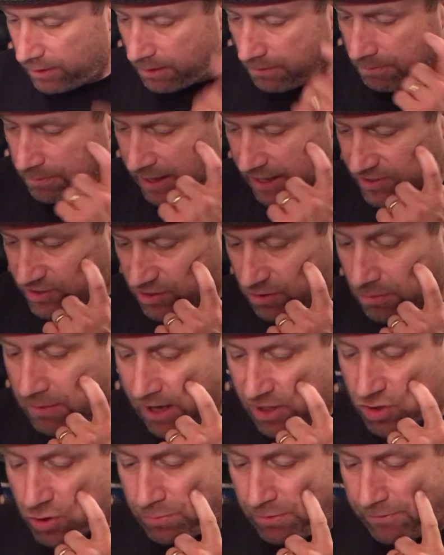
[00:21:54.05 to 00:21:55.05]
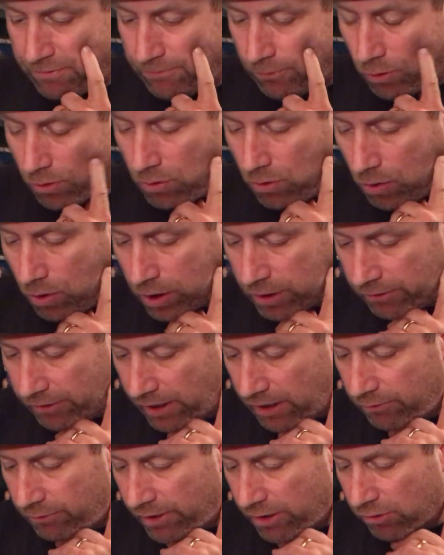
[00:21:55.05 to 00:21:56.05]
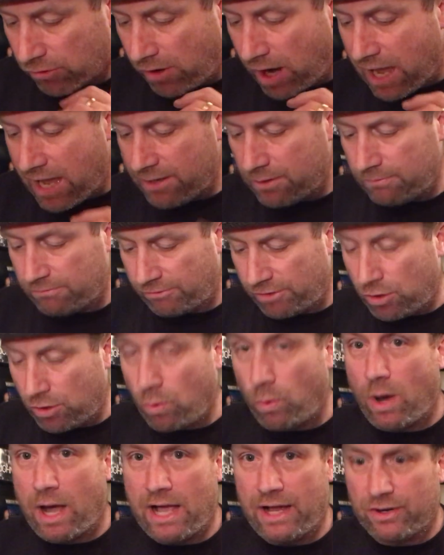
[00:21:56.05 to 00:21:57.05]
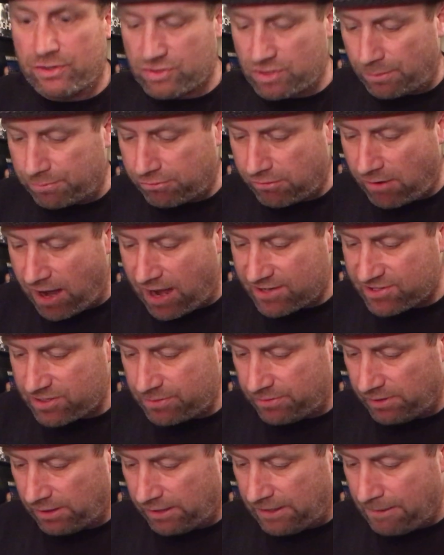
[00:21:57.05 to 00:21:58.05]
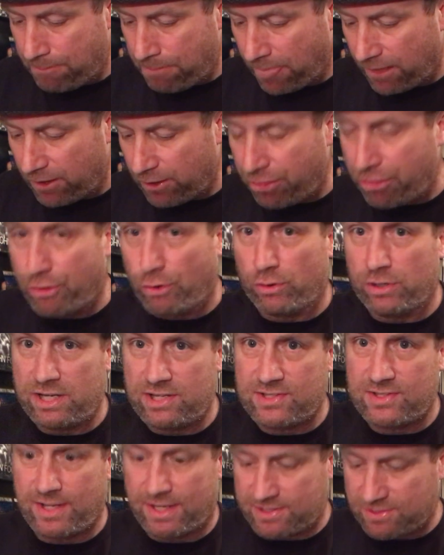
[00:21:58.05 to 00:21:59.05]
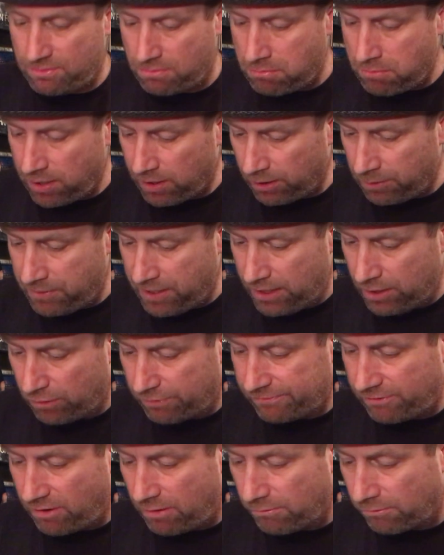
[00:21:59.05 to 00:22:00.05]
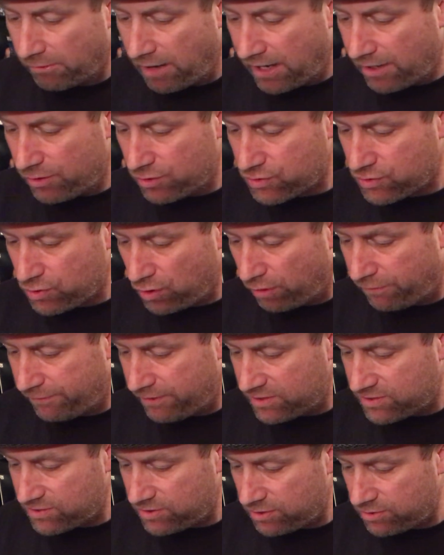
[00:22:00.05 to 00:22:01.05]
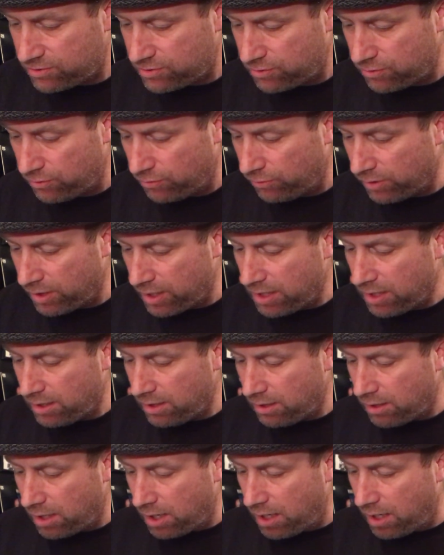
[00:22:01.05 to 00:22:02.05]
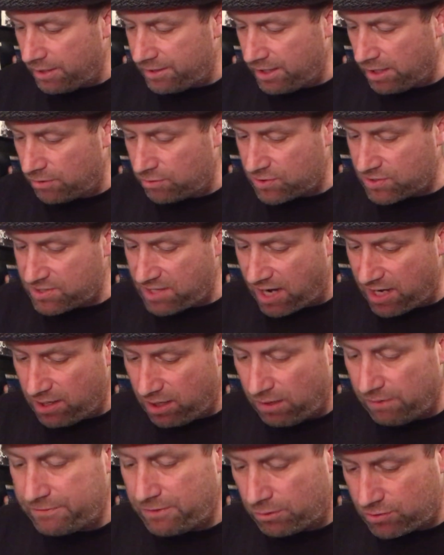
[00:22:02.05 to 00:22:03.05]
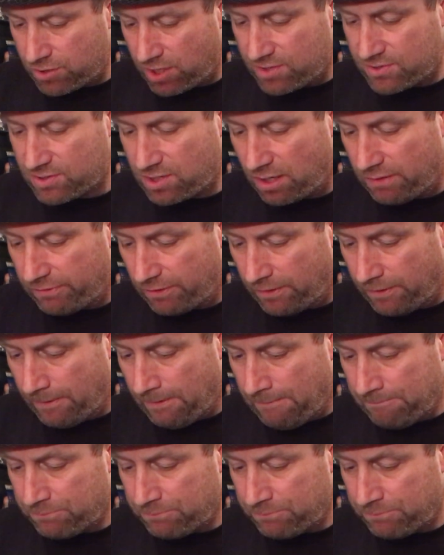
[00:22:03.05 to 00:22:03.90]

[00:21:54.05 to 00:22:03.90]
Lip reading: Best to measure before ordering. Requires approximately 36 millimeter from record surface to the underside of your dust cover.